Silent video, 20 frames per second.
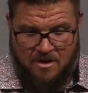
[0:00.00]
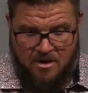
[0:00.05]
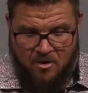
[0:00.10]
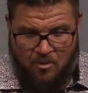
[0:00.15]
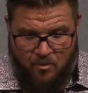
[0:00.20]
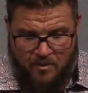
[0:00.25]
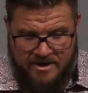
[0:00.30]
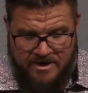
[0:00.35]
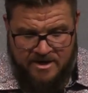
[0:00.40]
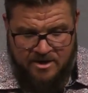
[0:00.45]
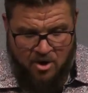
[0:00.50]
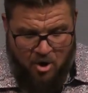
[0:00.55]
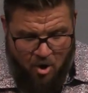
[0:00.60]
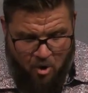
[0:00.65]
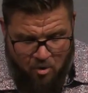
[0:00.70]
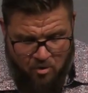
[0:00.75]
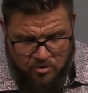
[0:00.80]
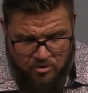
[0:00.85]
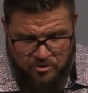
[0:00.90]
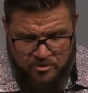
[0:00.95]
When an
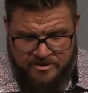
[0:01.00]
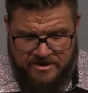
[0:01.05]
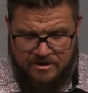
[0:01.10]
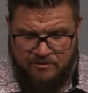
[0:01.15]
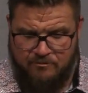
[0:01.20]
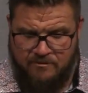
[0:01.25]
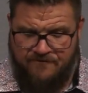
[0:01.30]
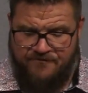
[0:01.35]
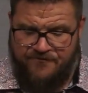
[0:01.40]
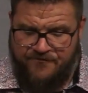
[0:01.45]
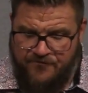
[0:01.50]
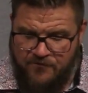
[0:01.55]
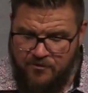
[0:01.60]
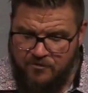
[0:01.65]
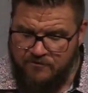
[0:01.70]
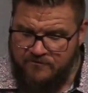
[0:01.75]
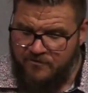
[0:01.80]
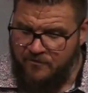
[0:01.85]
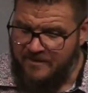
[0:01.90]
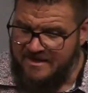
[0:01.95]
owner can
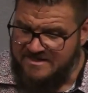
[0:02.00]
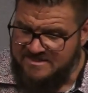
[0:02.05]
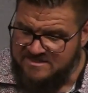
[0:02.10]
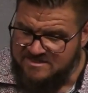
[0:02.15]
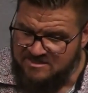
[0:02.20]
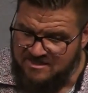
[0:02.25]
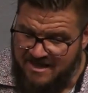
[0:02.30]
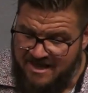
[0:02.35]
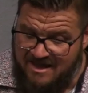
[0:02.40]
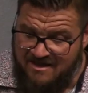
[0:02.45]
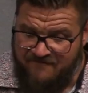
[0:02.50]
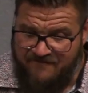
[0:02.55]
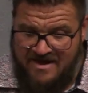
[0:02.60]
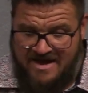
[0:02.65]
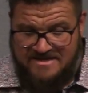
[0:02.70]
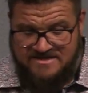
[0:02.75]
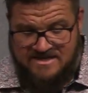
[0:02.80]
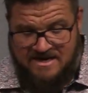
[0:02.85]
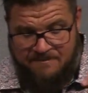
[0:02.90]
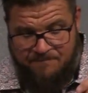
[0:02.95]
refer to a slave
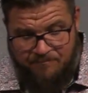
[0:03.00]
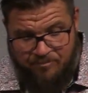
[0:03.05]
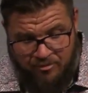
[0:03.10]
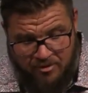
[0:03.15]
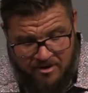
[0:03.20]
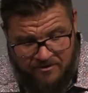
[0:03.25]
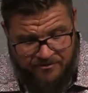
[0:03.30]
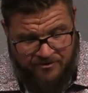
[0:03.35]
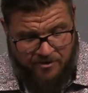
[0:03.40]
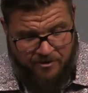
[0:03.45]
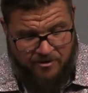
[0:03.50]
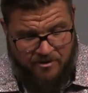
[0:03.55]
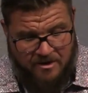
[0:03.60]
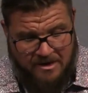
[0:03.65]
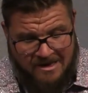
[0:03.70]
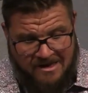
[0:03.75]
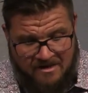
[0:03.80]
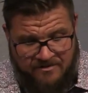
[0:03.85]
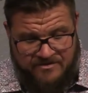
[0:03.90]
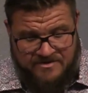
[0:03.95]
as a brother,
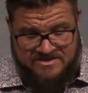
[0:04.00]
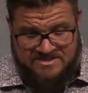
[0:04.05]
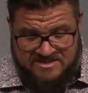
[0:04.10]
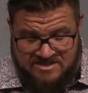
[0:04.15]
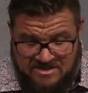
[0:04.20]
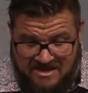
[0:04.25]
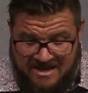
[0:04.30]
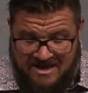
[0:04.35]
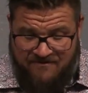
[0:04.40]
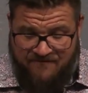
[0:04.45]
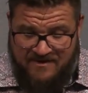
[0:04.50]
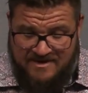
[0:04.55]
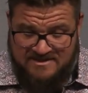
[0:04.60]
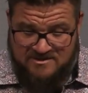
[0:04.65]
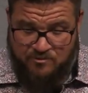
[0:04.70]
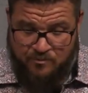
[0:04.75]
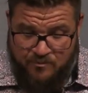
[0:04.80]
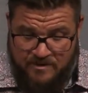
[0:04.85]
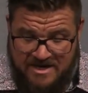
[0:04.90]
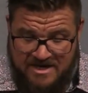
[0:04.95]
the slave has
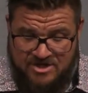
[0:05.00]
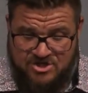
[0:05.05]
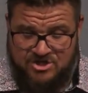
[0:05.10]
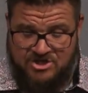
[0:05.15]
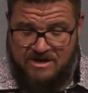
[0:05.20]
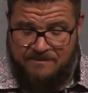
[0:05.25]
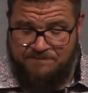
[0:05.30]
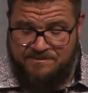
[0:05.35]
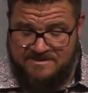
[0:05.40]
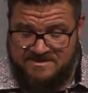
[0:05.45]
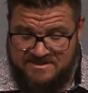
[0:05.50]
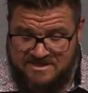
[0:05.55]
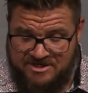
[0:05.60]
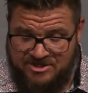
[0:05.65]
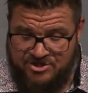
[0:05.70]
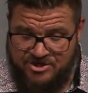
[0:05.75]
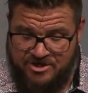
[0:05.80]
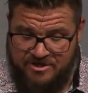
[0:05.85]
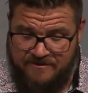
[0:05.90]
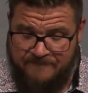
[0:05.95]
reached a
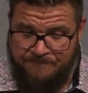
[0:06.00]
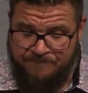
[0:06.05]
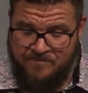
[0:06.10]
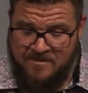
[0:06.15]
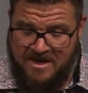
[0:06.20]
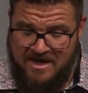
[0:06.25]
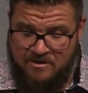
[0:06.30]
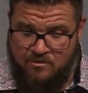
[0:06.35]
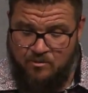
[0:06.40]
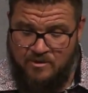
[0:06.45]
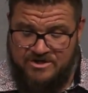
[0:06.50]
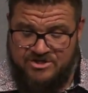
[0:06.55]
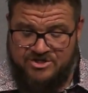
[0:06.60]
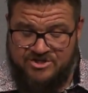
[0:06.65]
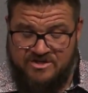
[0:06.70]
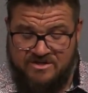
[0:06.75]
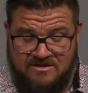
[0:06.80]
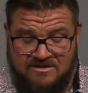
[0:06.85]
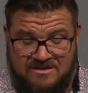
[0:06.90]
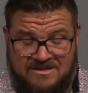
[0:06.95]
position in which
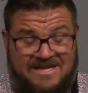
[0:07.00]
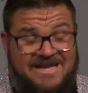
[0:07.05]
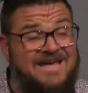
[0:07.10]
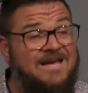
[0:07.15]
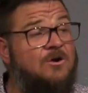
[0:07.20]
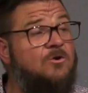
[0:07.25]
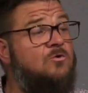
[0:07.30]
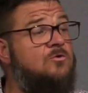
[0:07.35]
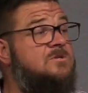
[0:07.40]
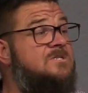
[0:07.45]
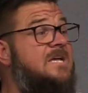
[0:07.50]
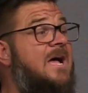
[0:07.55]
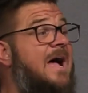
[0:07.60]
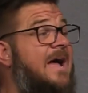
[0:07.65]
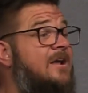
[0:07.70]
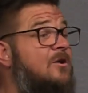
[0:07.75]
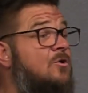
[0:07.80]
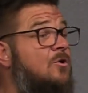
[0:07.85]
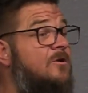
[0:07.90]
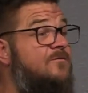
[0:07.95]
the legal
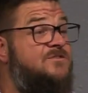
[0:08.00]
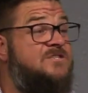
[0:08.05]
title of